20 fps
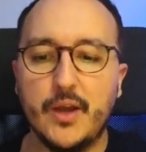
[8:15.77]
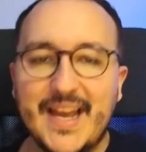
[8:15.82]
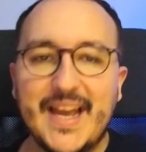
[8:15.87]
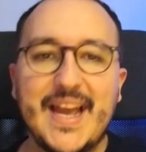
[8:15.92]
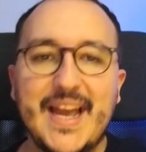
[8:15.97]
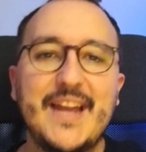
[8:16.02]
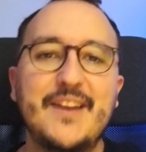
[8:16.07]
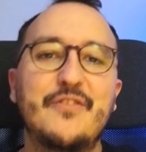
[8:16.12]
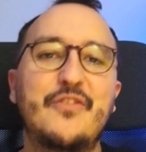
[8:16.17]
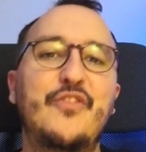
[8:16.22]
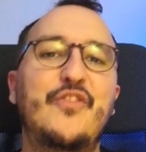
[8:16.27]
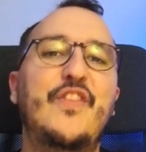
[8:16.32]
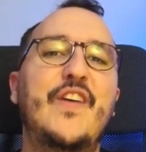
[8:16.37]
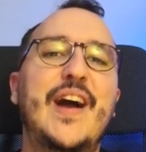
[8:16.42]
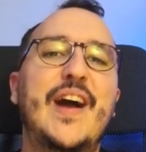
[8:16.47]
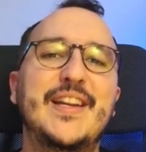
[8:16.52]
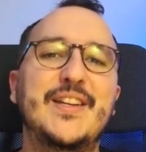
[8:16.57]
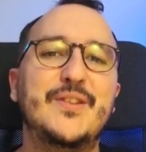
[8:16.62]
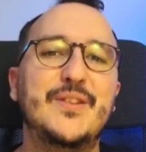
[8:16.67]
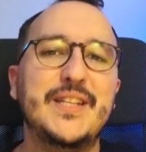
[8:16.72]
And
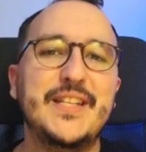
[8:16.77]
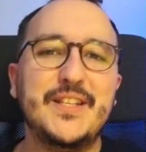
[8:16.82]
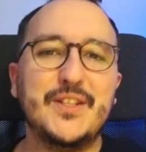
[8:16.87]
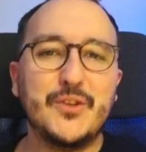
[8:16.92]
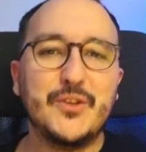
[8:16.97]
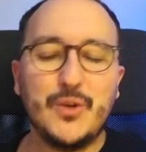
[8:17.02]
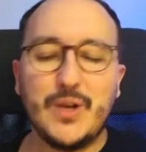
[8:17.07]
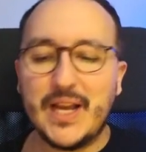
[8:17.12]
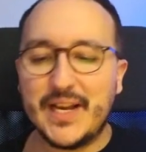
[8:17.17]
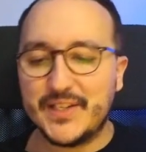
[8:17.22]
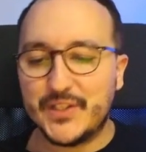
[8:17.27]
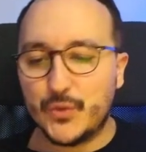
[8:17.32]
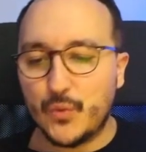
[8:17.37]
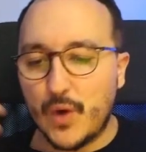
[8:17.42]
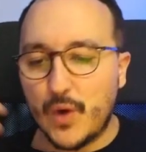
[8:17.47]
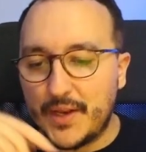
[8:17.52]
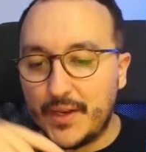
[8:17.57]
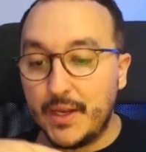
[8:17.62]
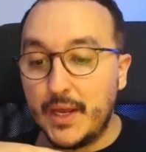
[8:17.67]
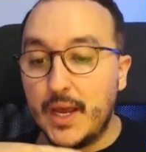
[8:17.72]
finally, the last
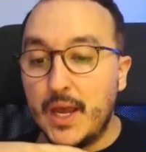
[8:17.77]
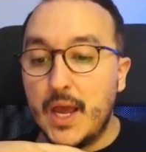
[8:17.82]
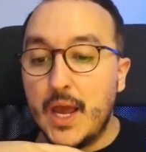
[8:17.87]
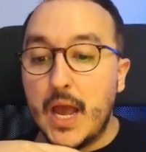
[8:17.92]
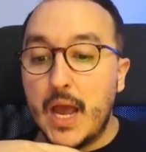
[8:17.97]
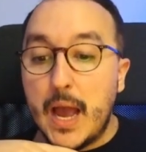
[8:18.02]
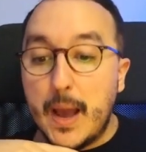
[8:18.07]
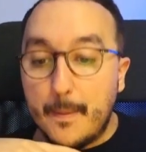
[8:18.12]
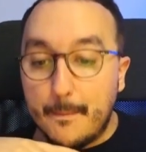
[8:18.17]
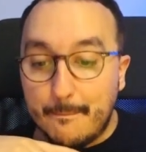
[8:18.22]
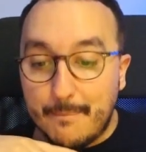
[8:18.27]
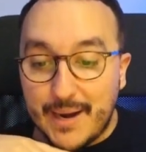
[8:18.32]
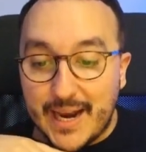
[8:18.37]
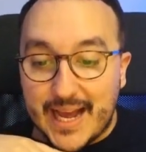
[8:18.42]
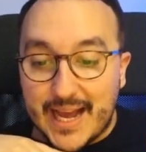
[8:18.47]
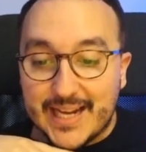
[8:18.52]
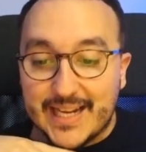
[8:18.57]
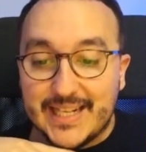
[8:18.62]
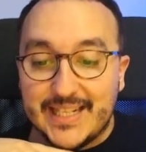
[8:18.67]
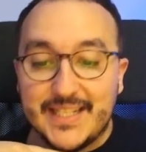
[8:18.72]
one,
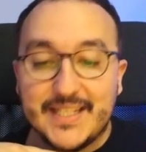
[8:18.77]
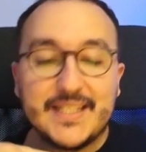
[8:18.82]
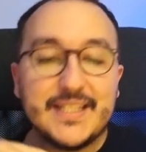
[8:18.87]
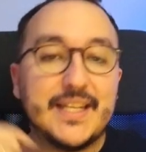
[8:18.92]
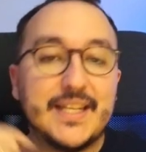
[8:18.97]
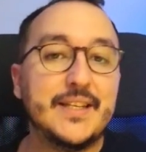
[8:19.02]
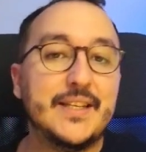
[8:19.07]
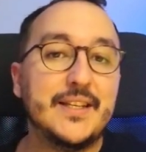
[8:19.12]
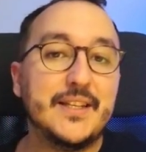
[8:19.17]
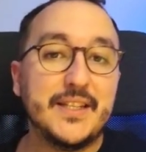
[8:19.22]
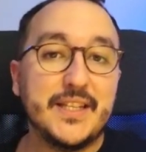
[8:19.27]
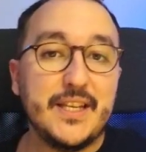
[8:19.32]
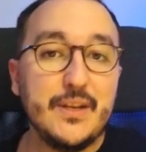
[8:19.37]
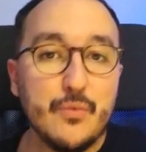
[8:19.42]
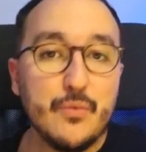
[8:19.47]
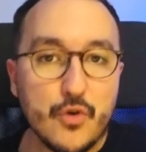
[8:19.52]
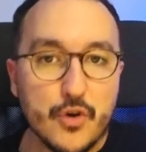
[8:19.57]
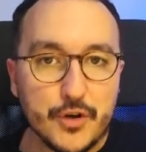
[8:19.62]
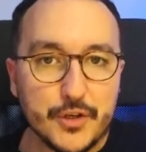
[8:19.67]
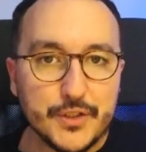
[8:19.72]
blacklisted
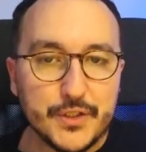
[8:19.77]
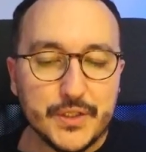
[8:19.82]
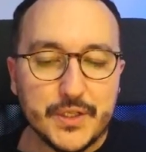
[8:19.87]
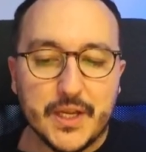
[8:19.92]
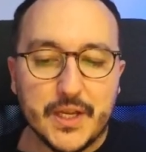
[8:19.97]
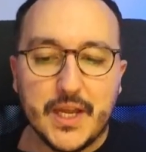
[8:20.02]
keywords.